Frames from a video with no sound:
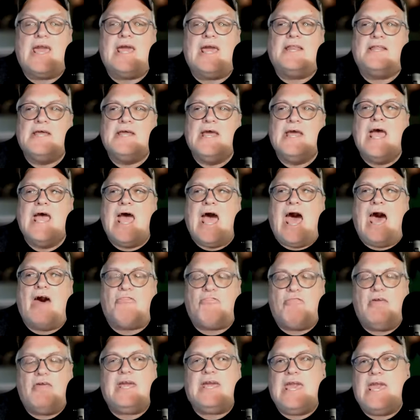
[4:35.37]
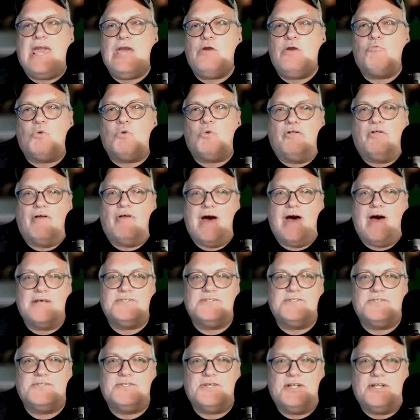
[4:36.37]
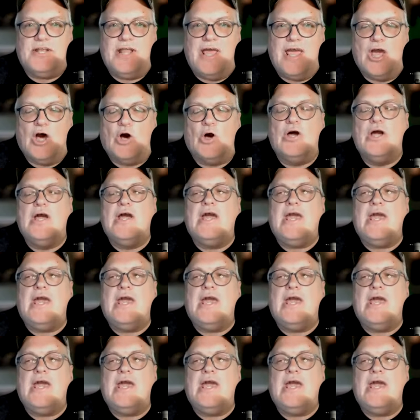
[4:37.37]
And I think he realizes it now.